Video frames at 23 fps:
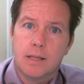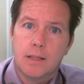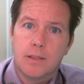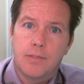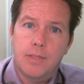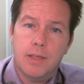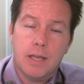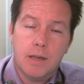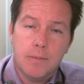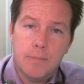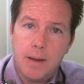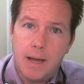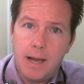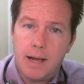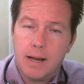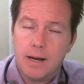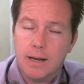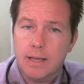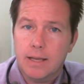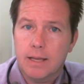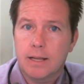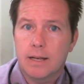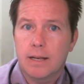think about
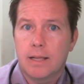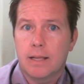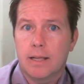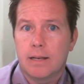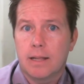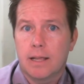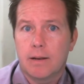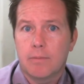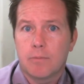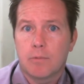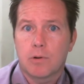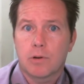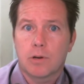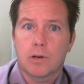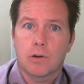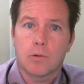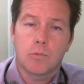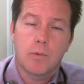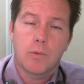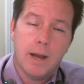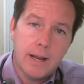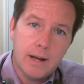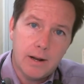it, and we're going to
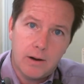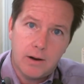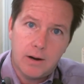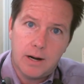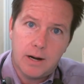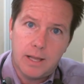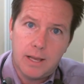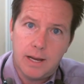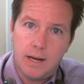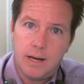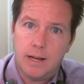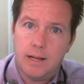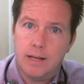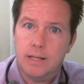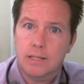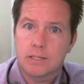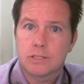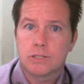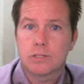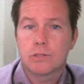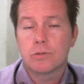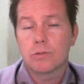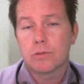wait on it, and
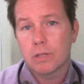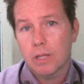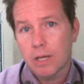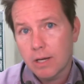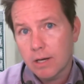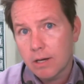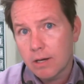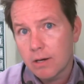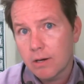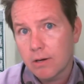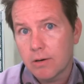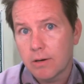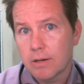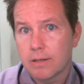it's too low,